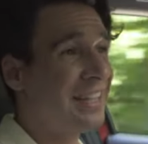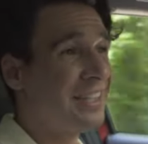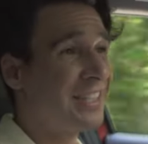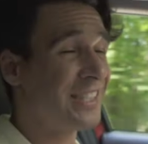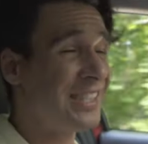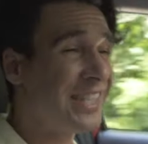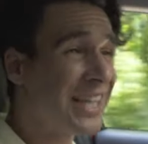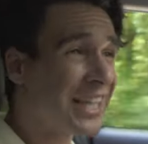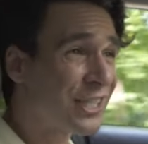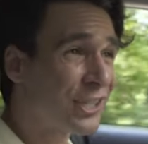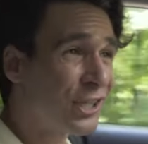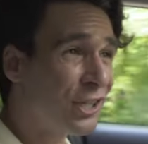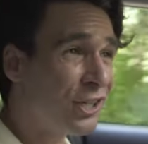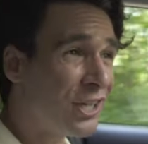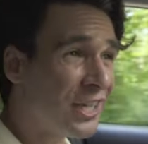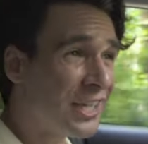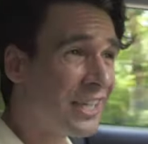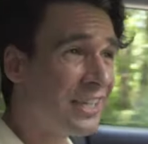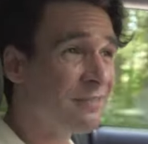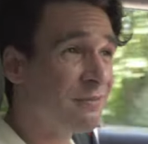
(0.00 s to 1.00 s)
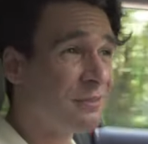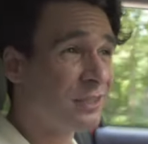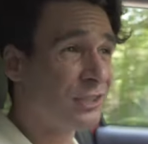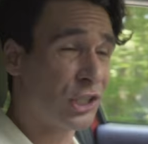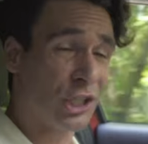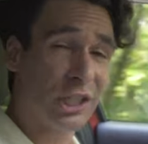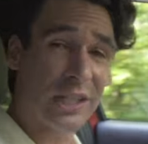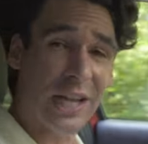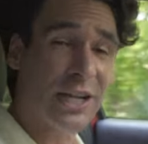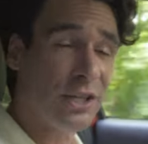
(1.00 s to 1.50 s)
The CX-30, it's
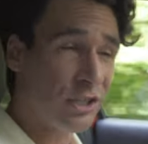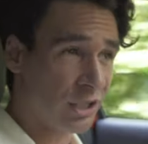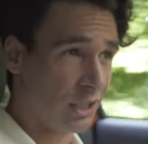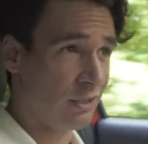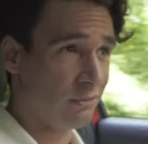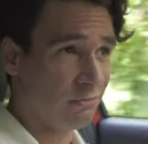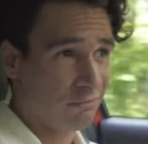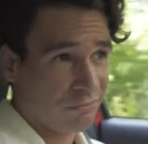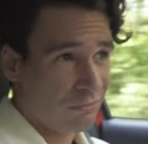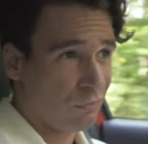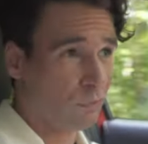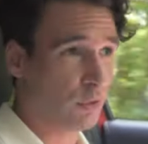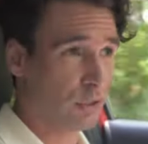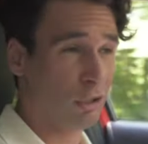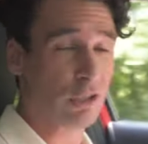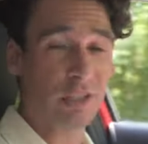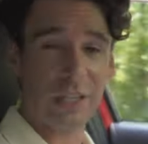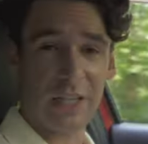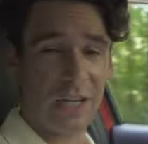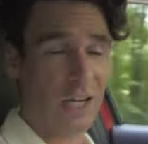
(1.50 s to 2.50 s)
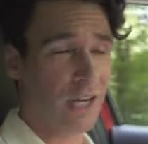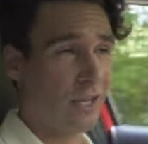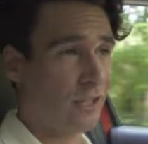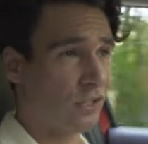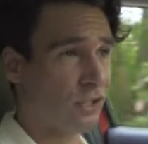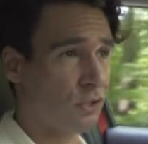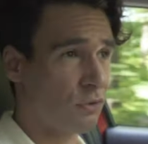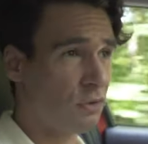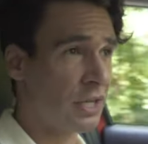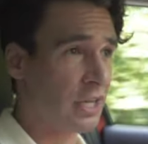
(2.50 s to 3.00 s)
a good engine when you look at it on
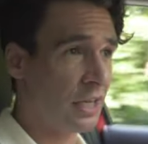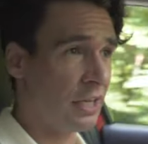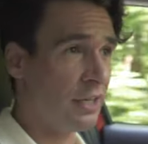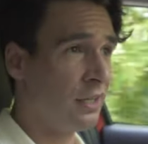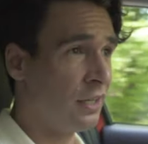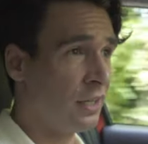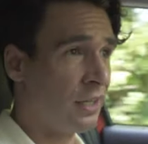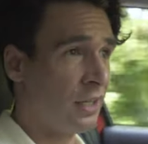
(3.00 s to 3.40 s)
screen.